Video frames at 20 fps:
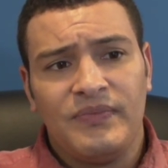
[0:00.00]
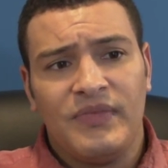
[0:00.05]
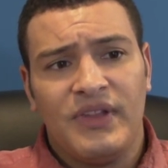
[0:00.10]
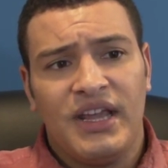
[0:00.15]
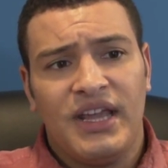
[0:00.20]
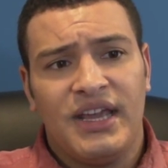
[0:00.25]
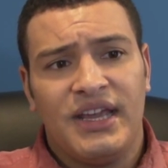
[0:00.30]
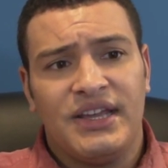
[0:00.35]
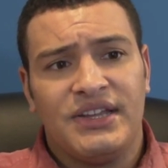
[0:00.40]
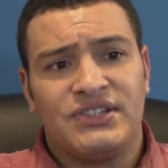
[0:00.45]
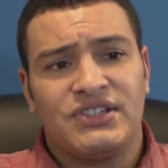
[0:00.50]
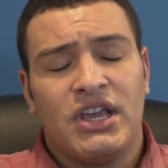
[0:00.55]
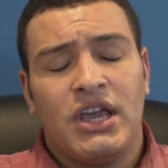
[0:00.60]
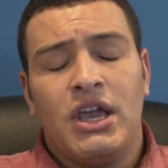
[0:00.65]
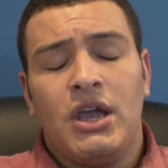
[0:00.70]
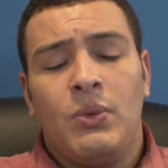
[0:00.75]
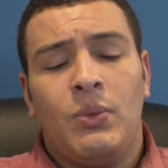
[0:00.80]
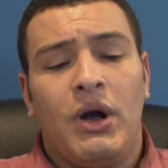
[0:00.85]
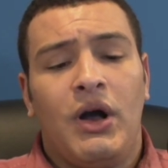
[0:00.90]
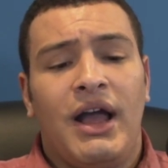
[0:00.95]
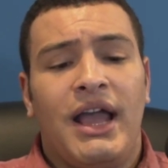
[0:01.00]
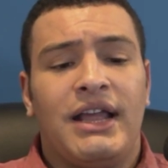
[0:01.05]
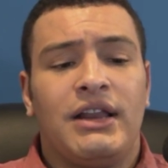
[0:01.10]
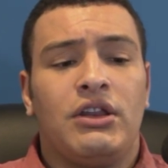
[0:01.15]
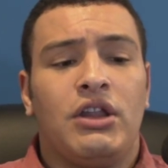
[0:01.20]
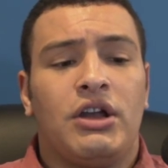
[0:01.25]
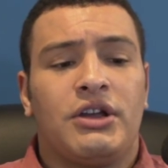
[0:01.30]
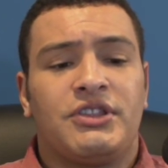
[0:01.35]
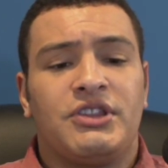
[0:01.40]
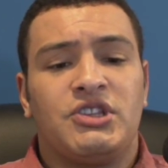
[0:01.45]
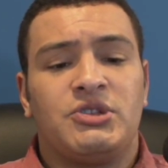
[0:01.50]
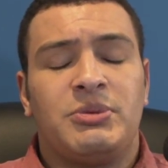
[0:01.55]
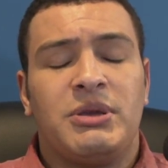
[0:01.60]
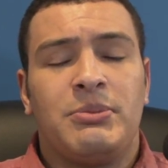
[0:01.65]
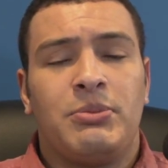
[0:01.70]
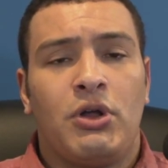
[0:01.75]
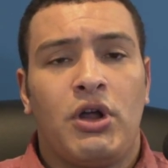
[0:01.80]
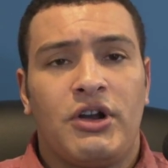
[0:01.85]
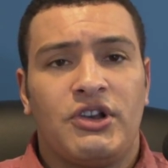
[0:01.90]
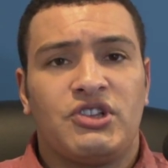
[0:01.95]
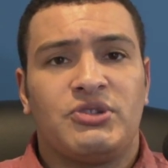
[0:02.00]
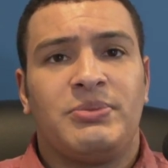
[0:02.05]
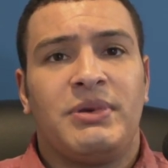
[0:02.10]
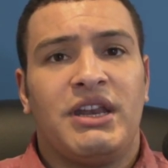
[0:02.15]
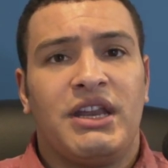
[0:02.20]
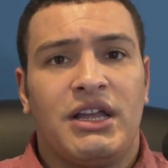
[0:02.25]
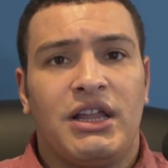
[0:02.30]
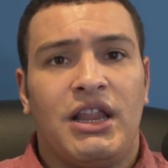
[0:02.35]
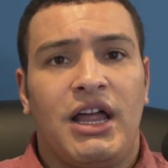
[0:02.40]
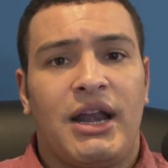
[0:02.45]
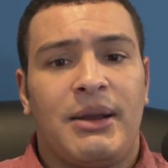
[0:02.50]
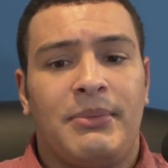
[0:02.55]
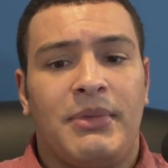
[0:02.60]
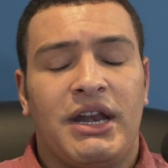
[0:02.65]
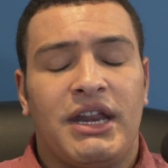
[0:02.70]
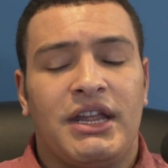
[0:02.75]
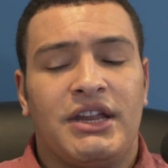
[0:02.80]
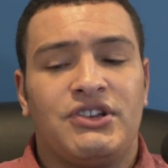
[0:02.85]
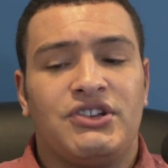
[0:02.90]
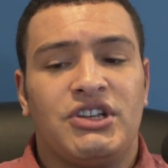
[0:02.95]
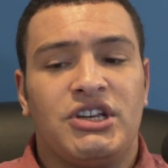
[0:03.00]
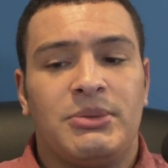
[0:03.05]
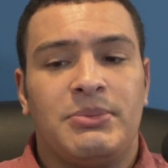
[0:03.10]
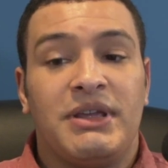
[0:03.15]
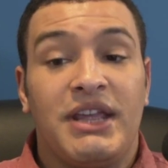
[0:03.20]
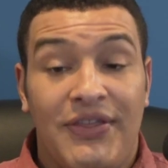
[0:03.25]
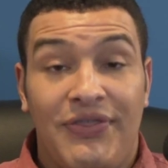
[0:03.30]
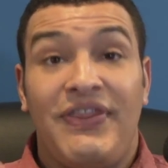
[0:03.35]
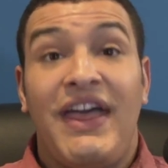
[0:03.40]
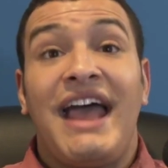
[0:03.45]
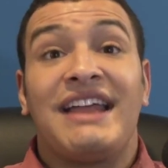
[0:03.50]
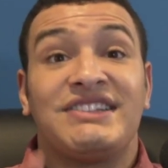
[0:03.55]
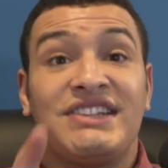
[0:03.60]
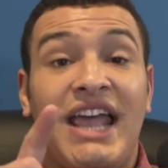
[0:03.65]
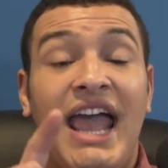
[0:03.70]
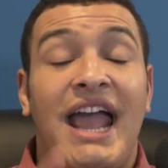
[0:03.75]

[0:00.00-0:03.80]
is, well, hey, look, these people aren't spending a lot of money on GDP. That's